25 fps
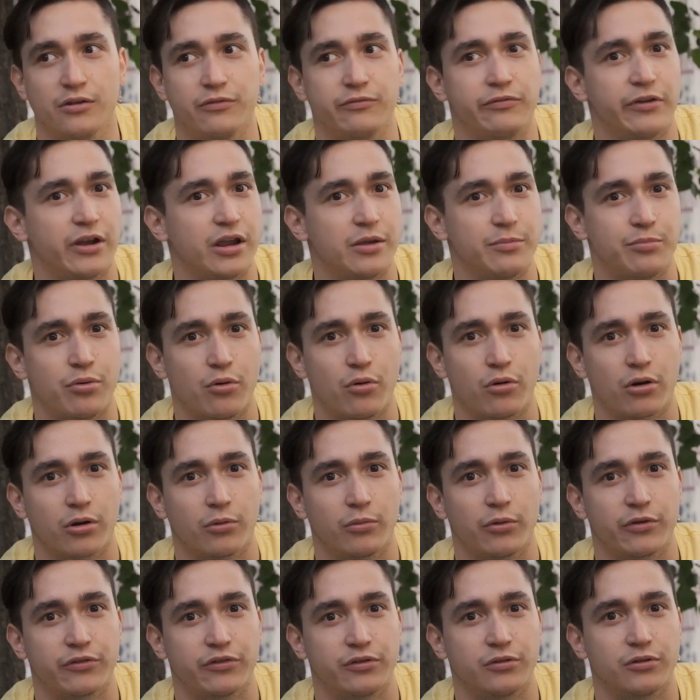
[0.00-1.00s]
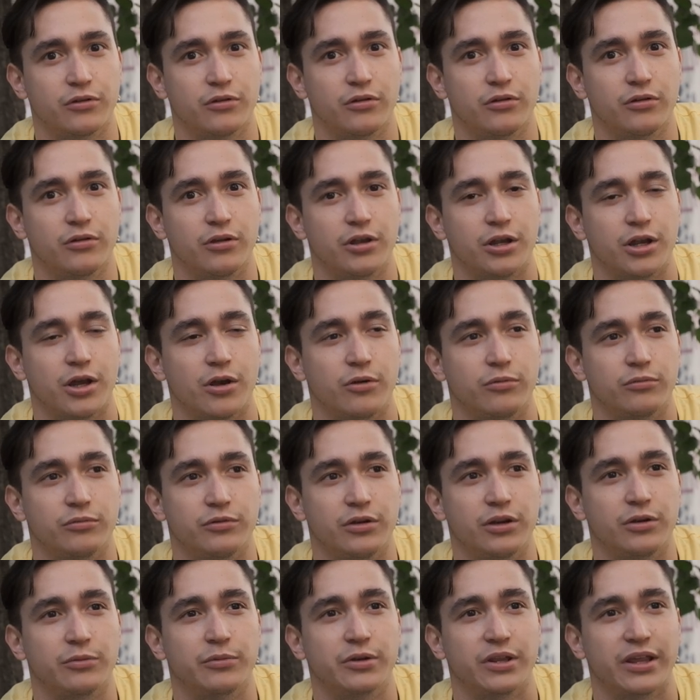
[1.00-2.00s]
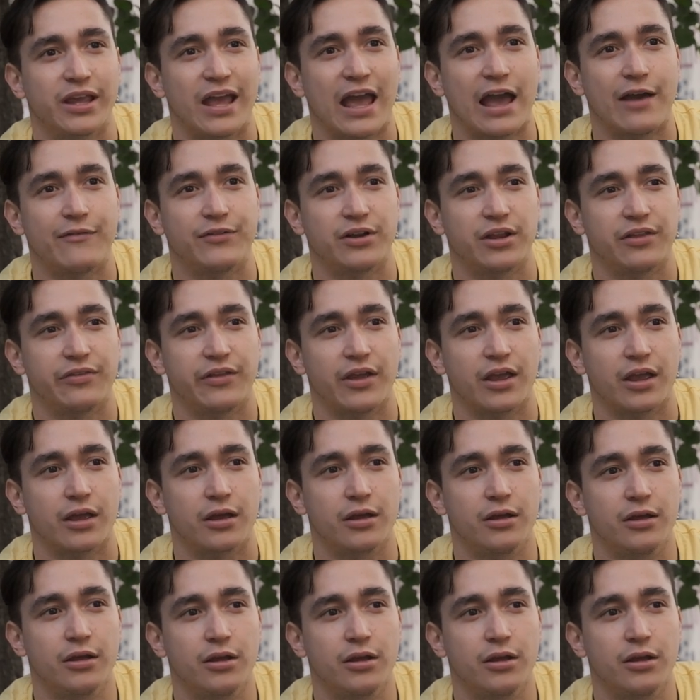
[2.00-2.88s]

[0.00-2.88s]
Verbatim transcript: very poor, wasn't, you know, didn't really have anything.